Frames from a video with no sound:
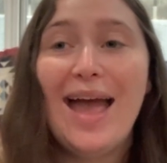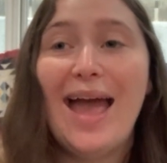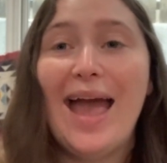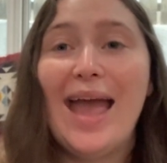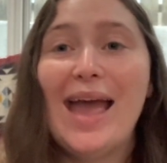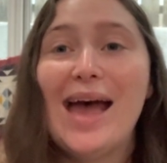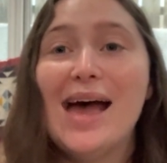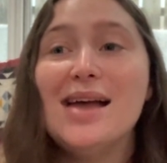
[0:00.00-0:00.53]

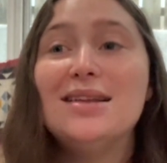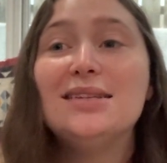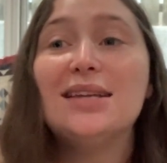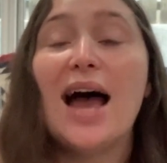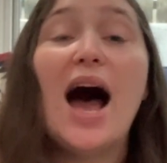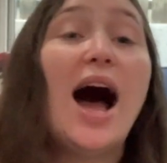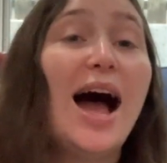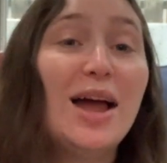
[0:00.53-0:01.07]
and
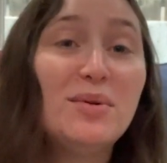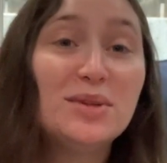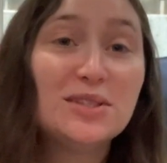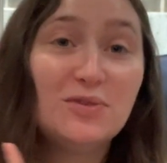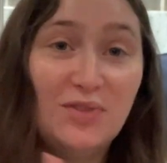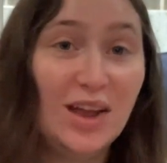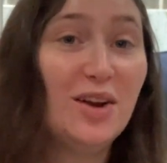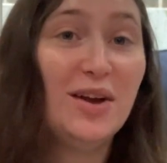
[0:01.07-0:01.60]
I was
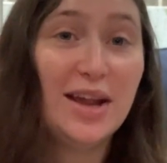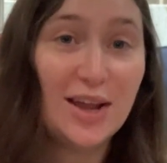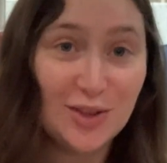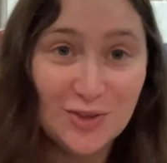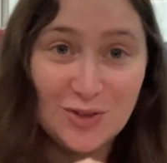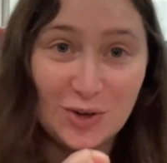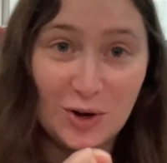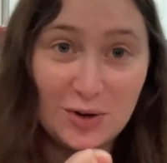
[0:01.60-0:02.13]
very
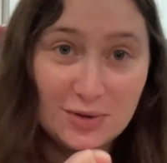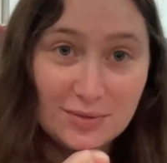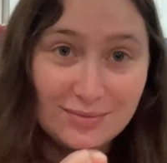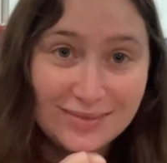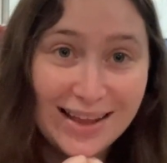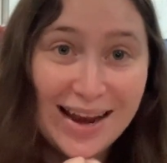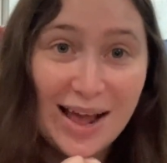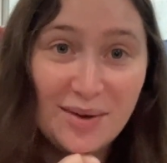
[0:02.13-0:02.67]
concerned
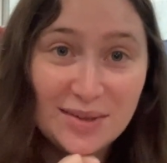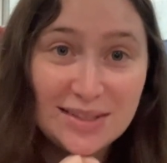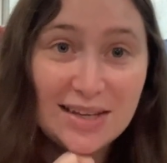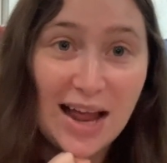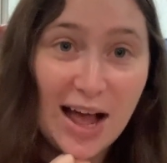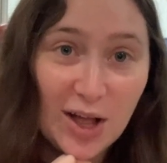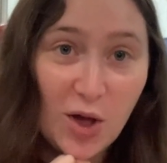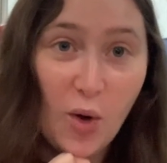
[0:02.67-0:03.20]
that I was
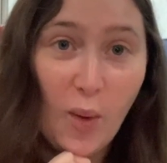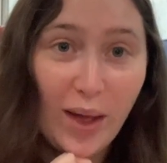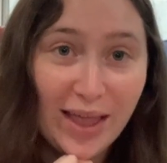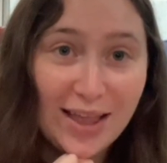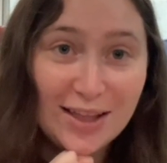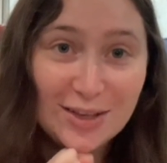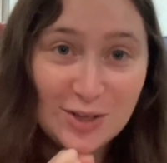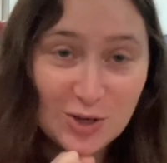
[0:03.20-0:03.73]
not
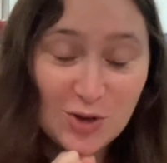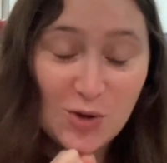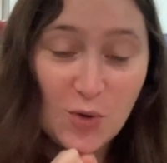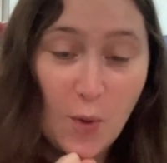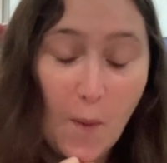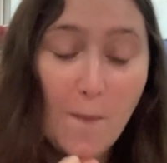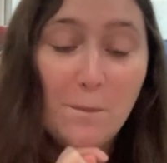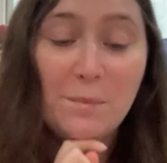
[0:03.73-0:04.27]
going
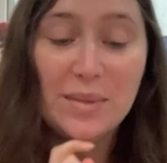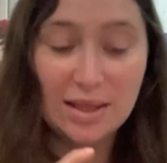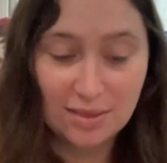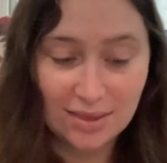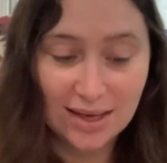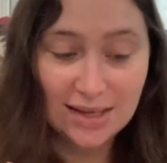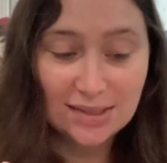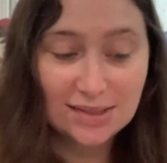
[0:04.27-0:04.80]
to meet
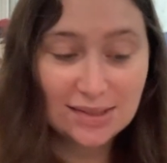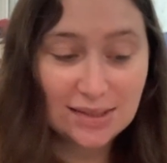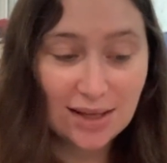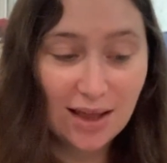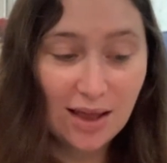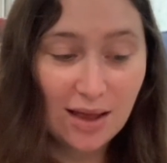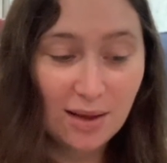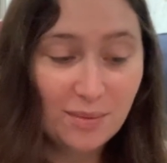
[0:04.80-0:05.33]
this.
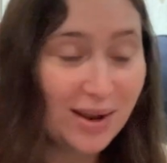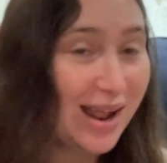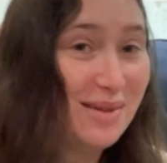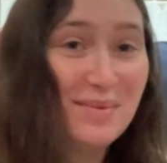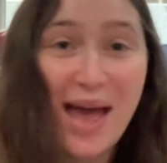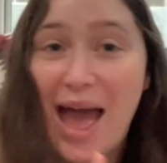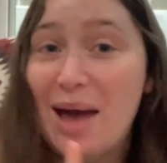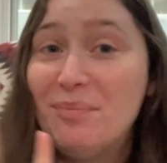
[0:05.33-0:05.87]
But I'm
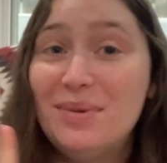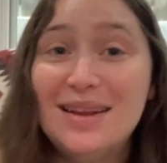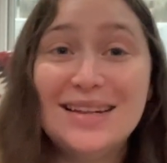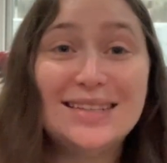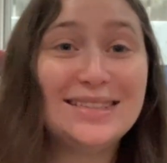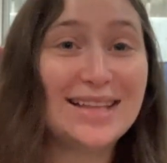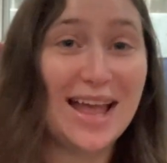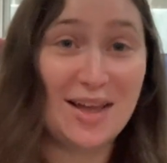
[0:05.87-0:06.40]
happy to
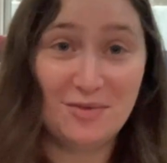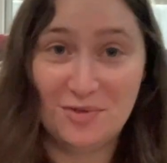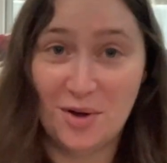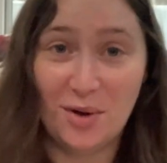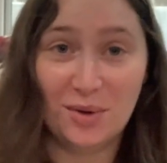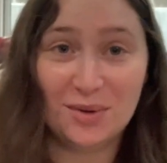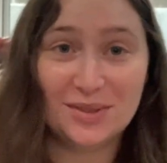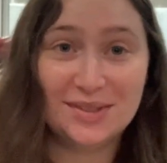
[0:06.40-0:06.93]
say,
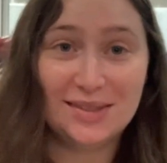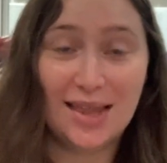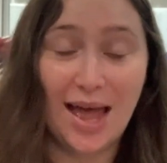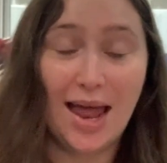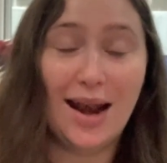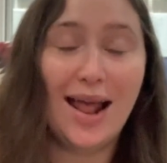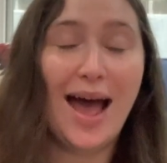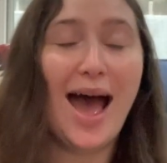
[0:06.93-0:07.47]
folks,
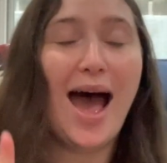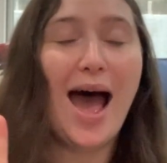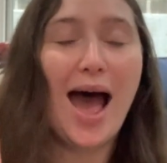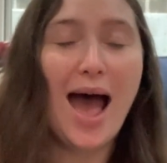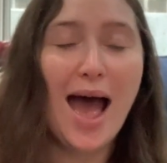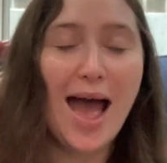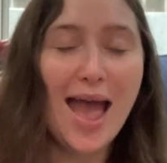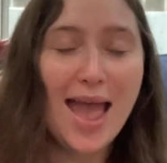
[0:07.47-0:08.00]
that
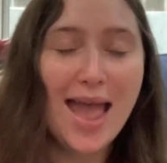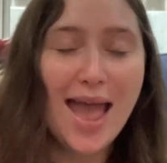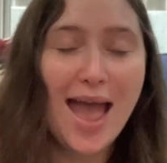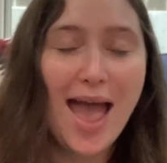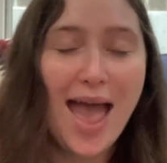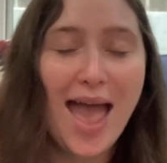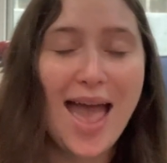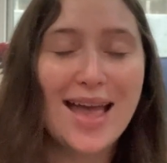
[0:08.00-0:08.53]
I
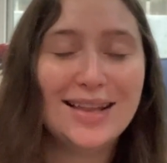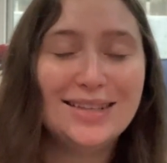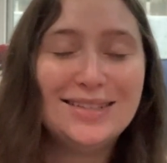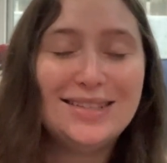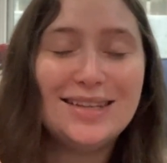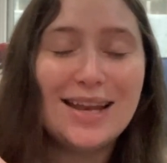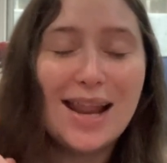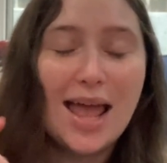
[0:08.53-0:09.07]

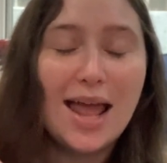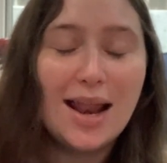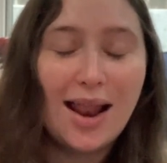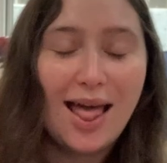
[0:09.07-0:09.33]
did it.